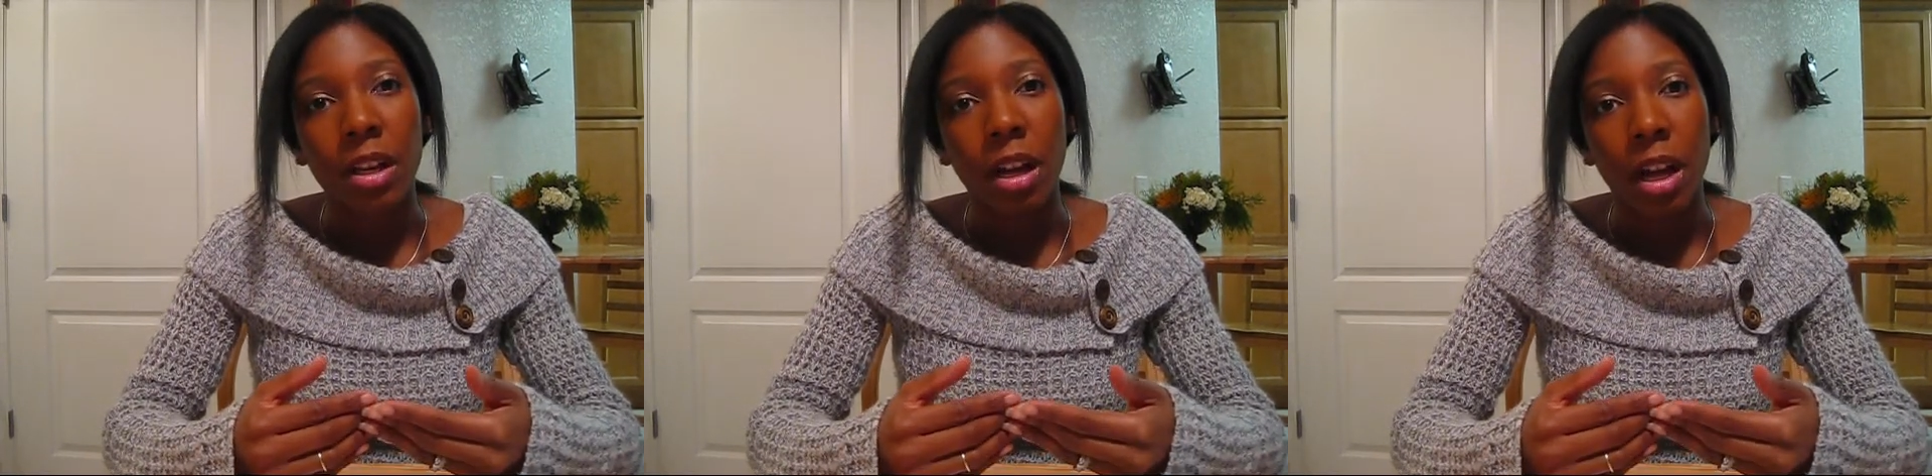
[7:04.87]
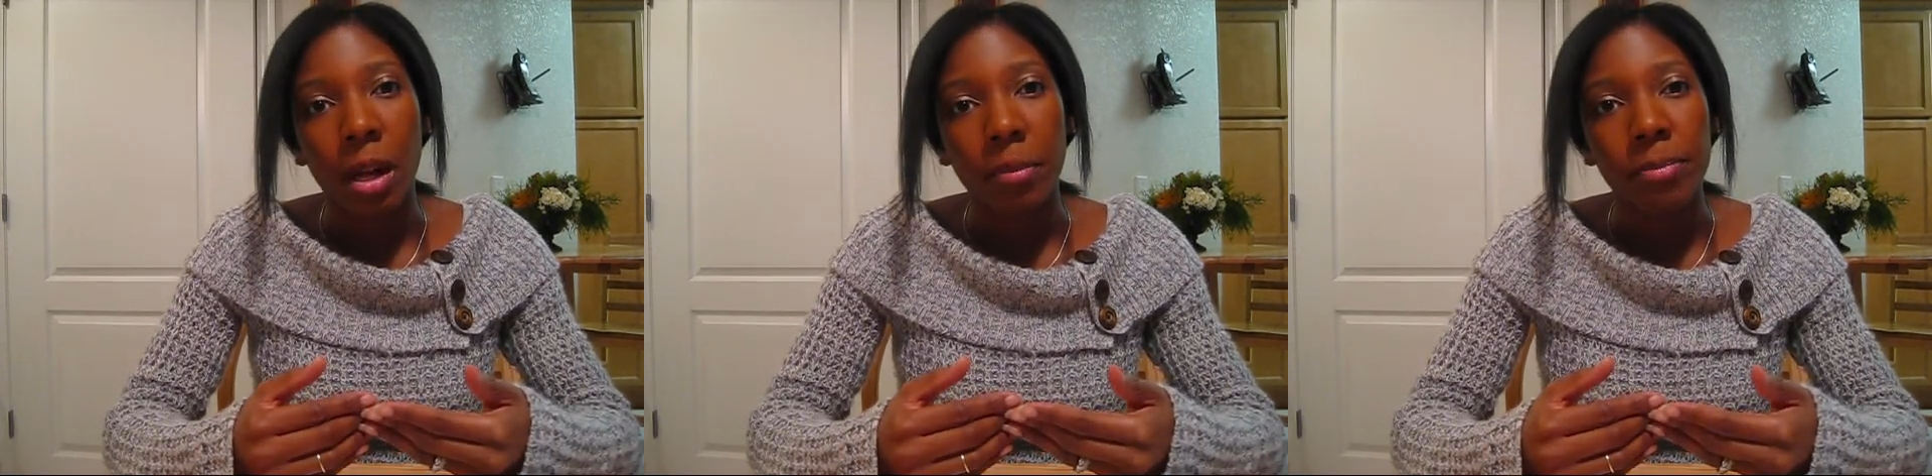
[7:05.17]

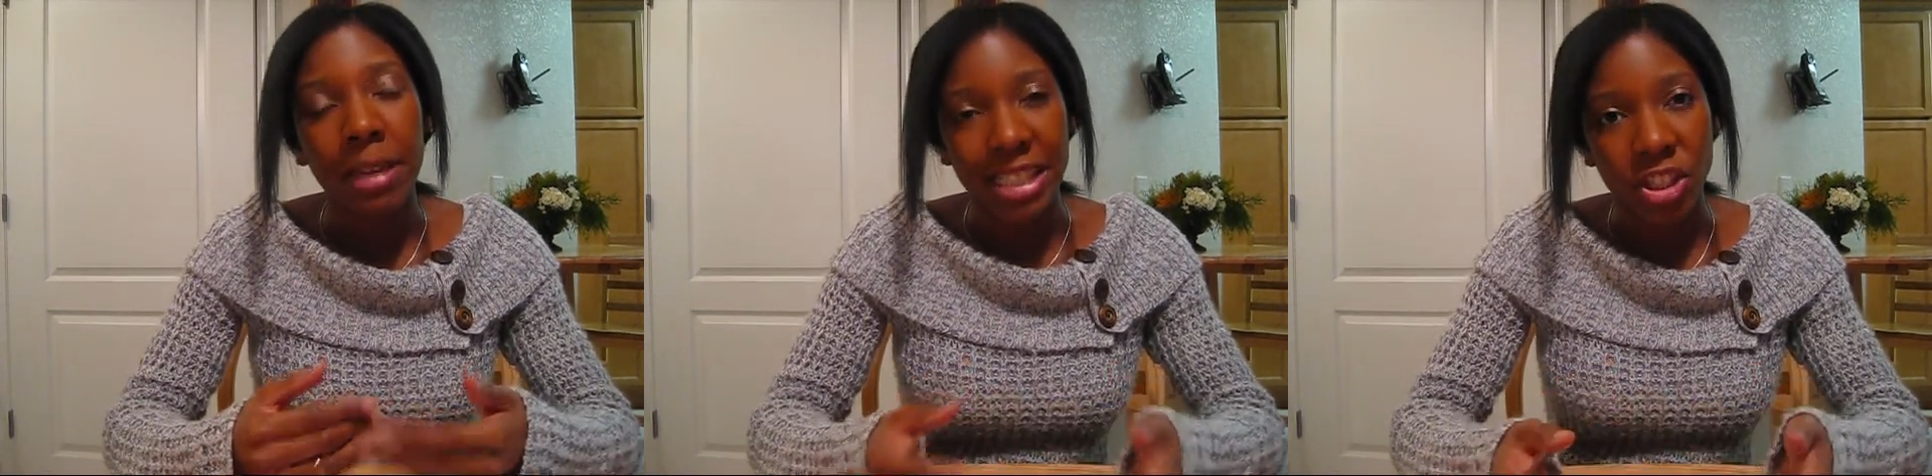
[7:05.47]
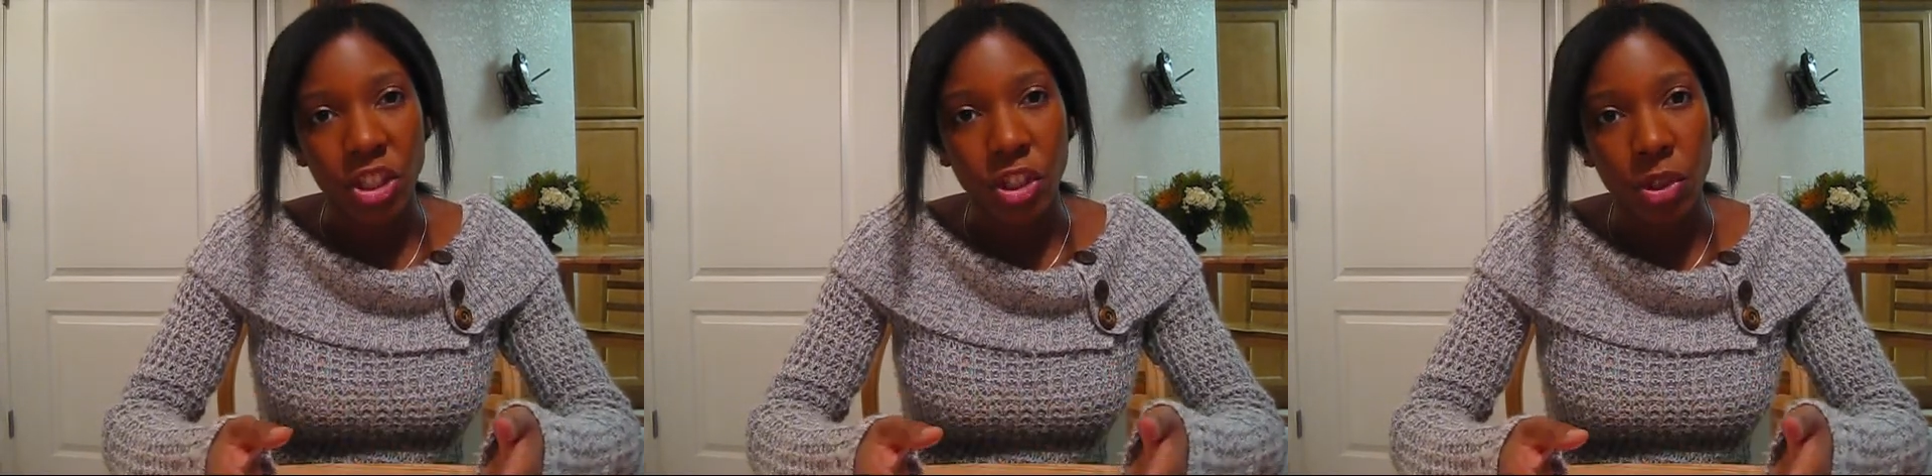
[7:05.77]
um,
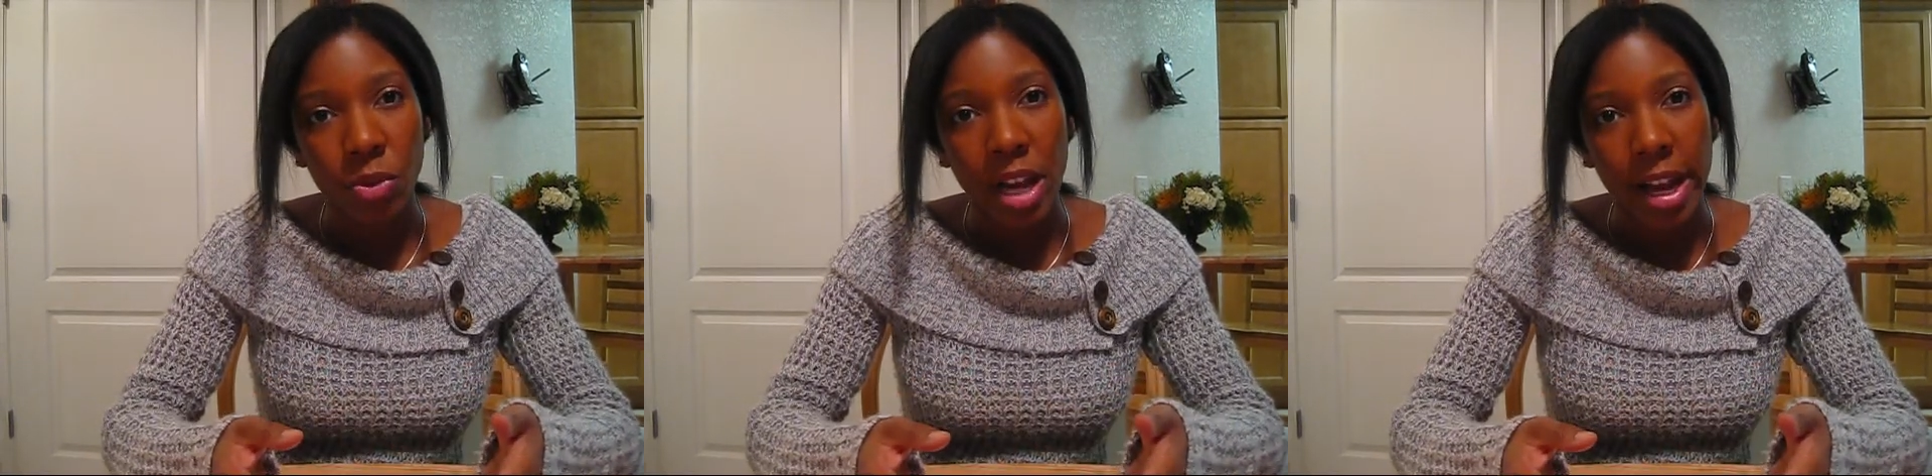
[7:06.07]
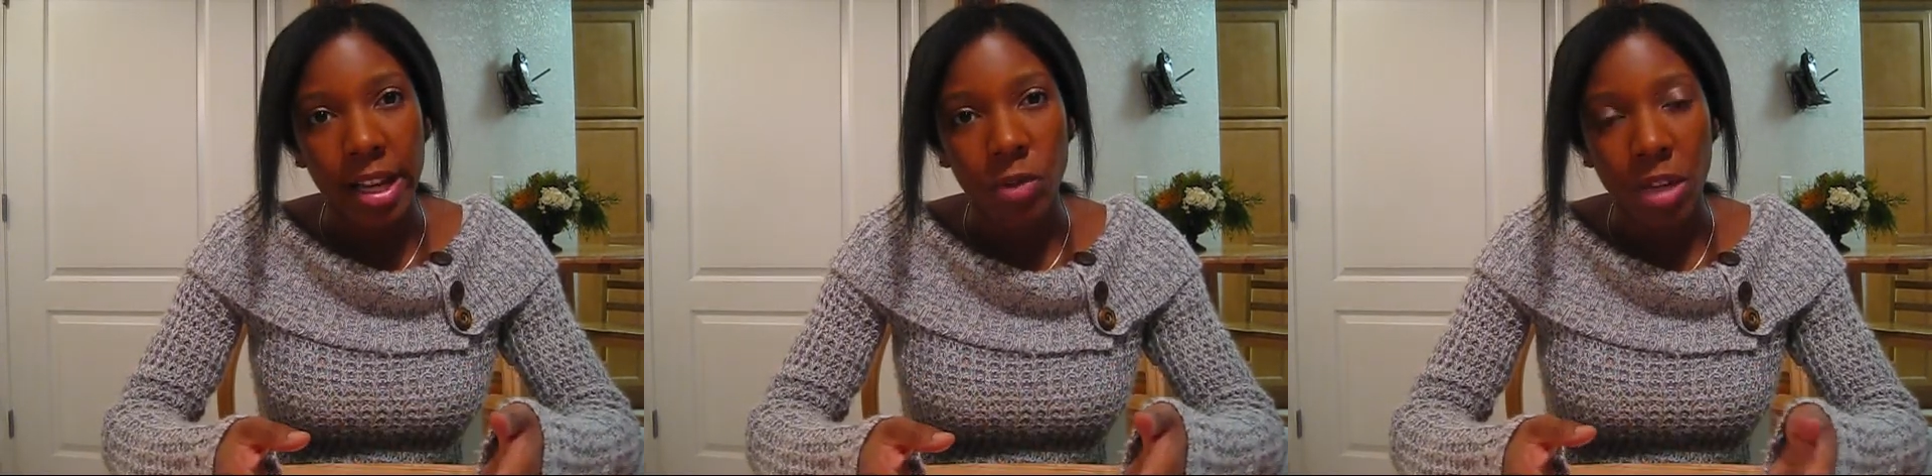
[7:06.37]
messages to you
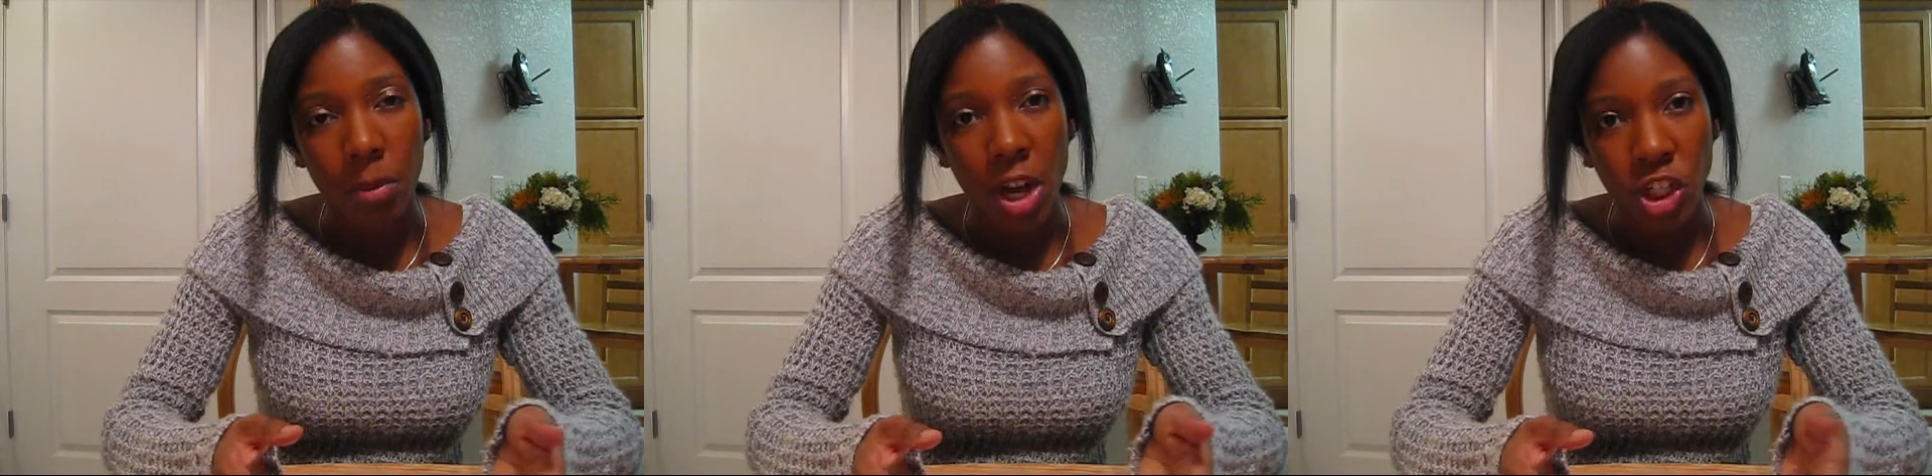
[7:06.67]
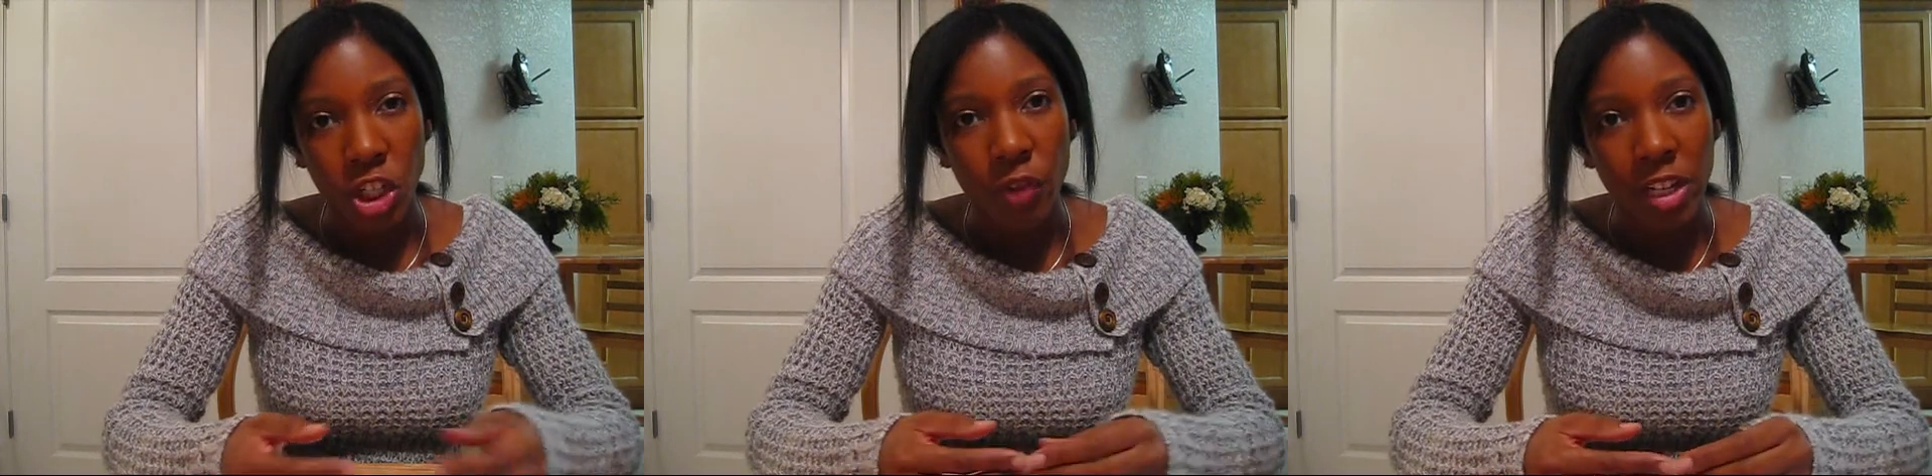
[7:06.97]
guys when I'm
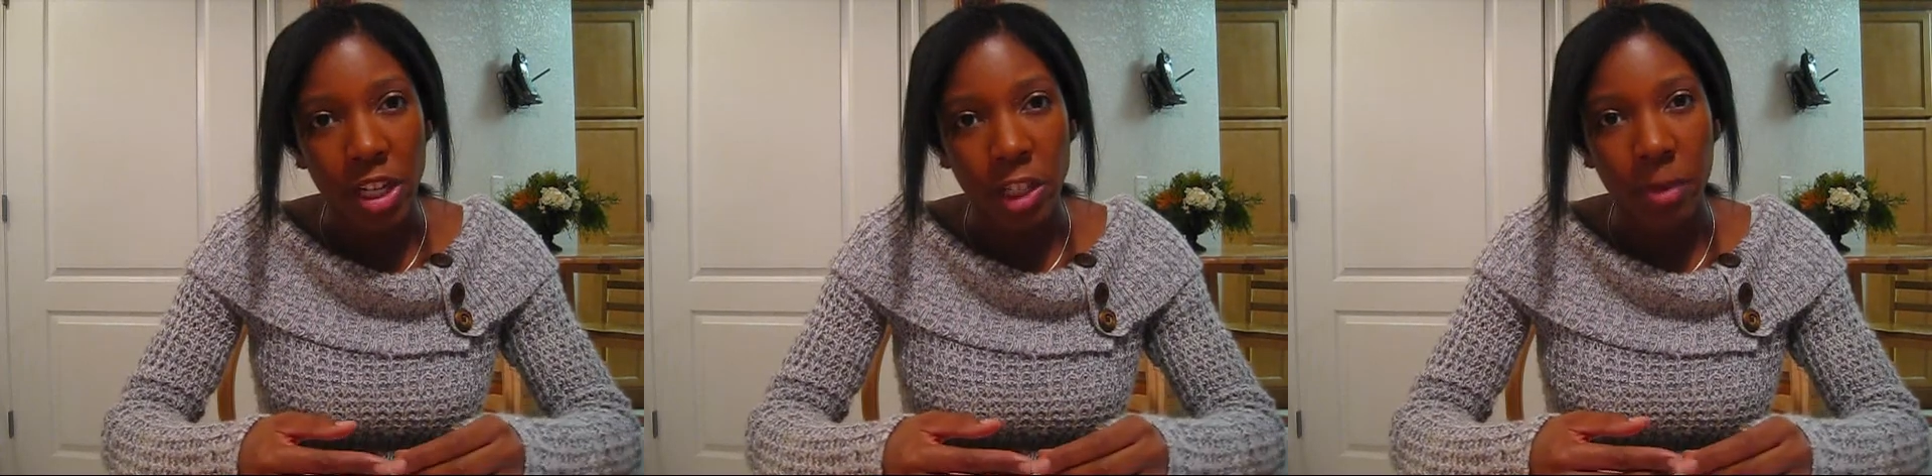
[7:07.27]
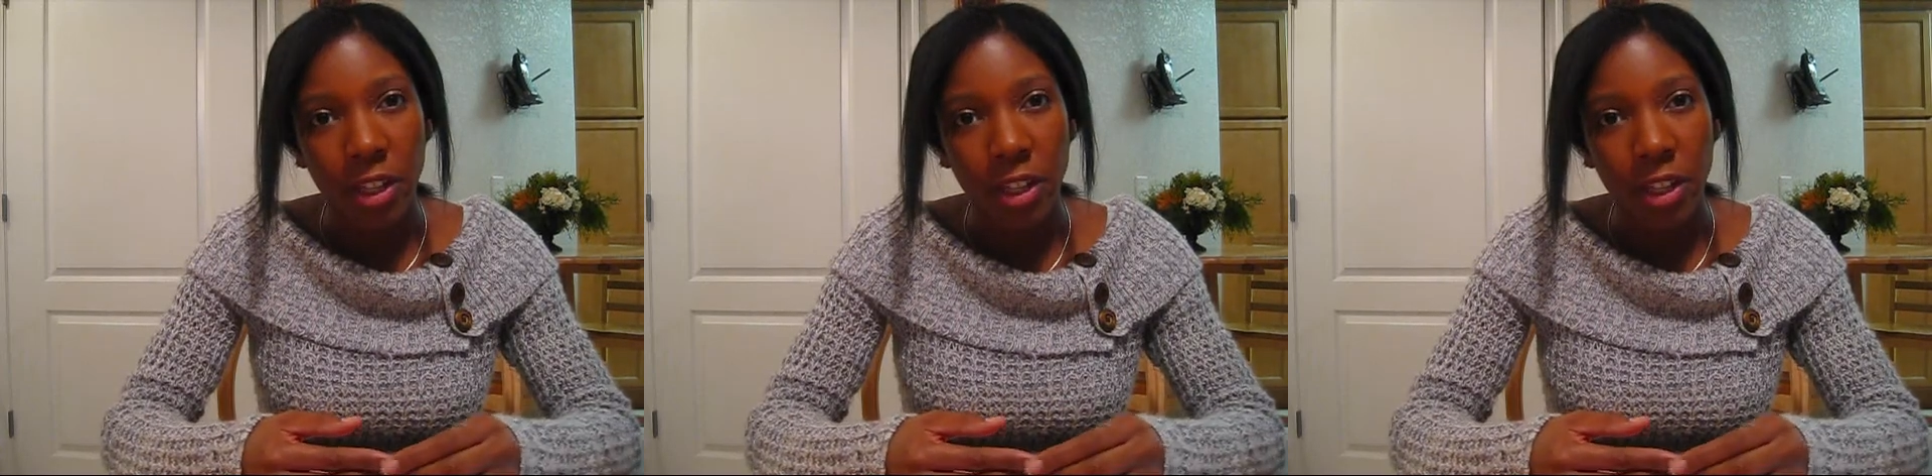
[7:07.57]
watching your videos,